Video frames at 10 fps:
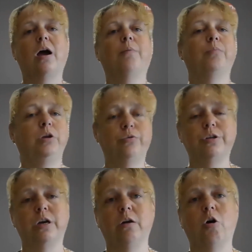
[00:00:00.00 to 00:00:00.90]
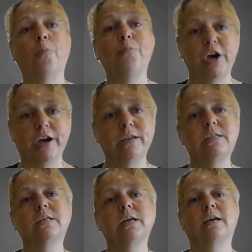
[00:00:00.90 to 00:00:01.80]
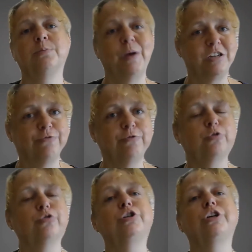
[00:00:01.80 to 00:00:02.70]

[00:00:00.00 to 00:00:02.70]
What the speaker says: using objects as metaphors,